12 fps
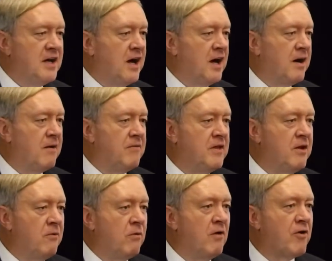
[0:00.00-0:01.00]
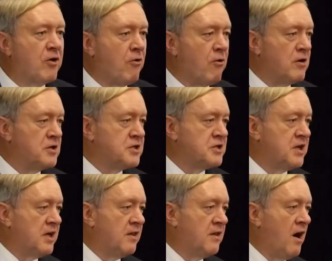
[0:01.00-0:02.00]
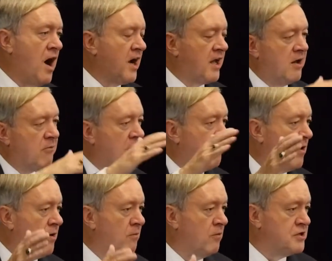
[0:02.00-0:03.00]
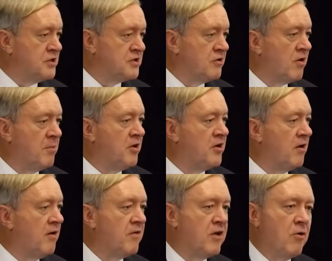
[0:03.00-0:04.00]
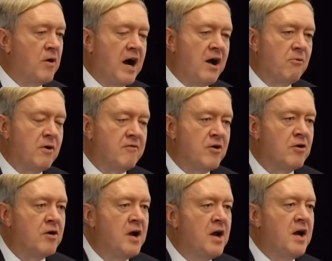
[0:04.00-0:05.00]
the river course, the Hocking River, which is a tributary of the Ohio River,